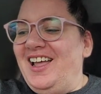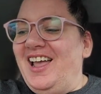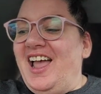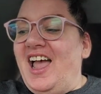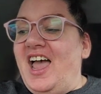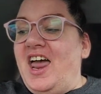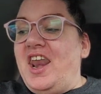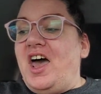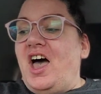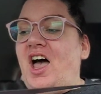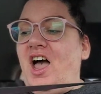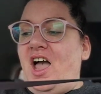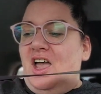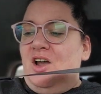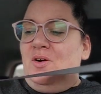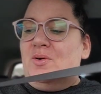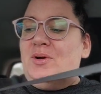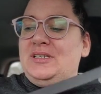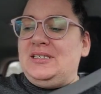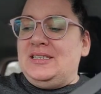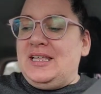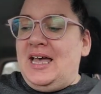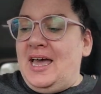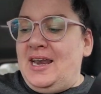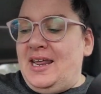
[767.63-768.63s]
and I
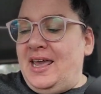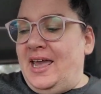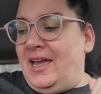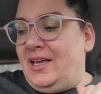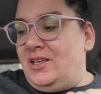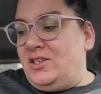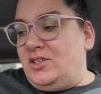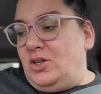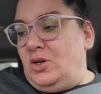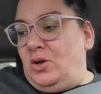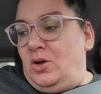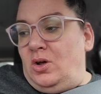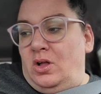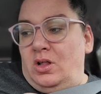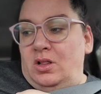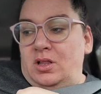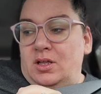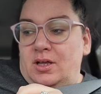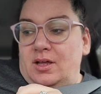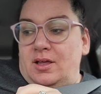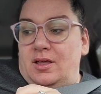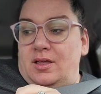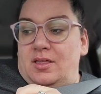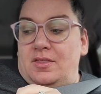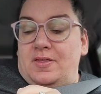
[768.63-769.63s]
was that asshole
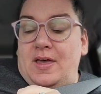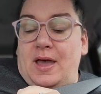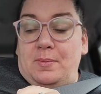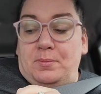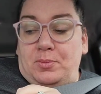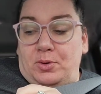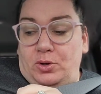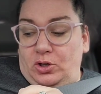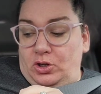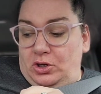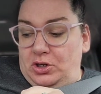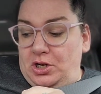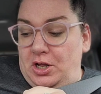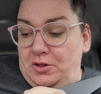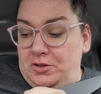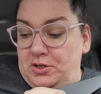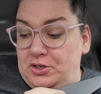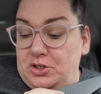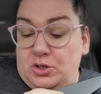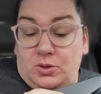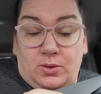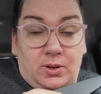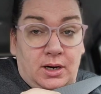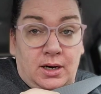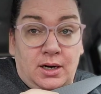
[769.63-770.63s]
that pulled on the
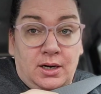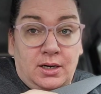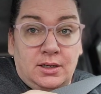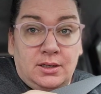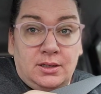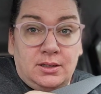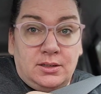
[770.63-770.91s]
door